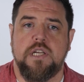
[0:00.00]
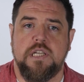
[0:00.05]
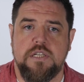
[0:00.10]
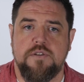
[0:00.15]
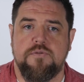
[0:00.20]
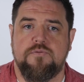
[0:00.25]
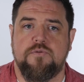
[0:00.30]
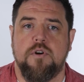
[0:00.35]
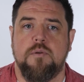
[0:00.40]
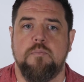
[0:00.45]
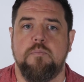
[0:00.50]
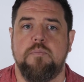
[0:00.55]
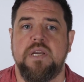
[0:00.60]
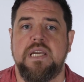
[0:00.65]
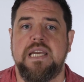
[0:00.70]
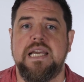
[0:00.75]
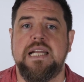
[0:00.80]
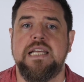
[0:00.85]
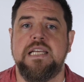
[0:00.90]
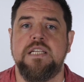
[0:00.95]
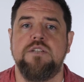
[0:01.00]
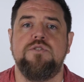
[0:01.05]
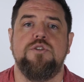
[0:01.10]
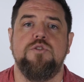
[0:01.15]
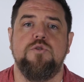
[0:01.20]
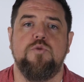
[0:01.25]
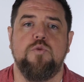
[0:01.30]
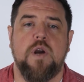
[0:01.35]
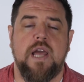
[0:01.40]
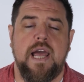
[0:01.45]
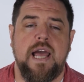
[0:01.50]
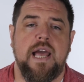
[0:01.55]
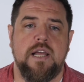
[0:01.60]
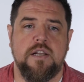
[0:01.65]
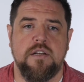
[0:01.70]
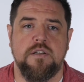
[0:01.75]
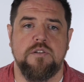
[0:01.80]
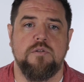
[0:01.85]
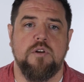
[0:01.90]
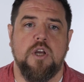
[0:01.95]
it from beginning to
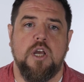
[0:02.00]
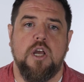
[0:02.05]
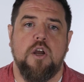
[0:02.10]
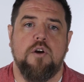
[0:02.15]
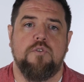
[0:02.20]
end,